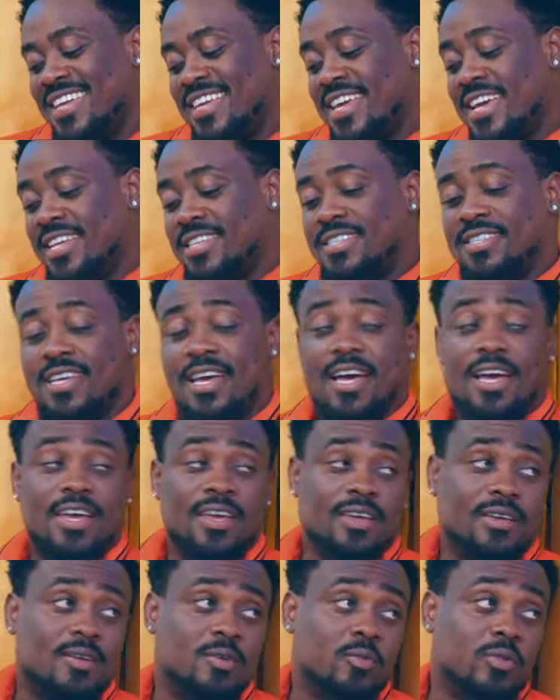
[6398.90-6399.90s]
Yes,
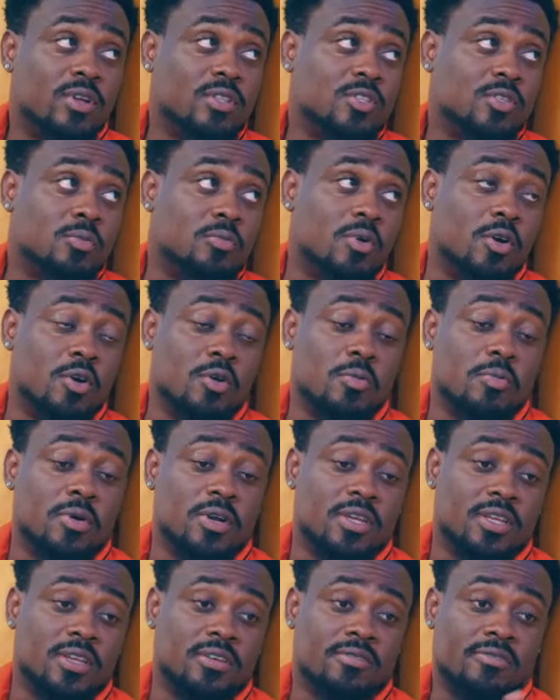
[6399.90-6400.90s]
I went to borrow
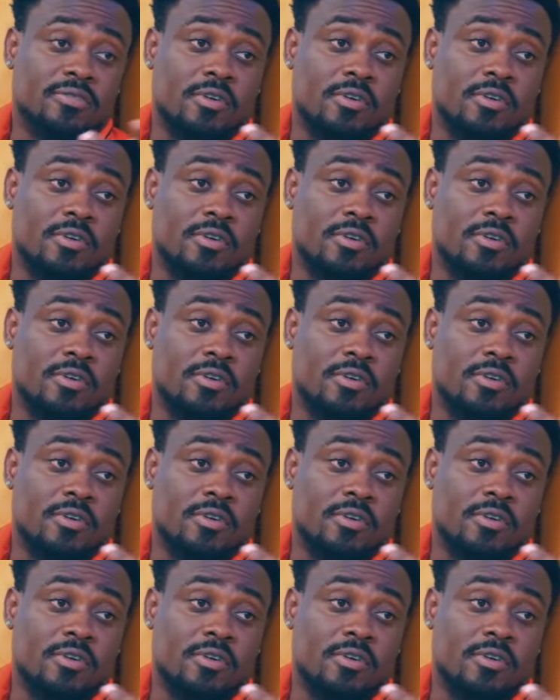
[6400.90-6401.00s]
money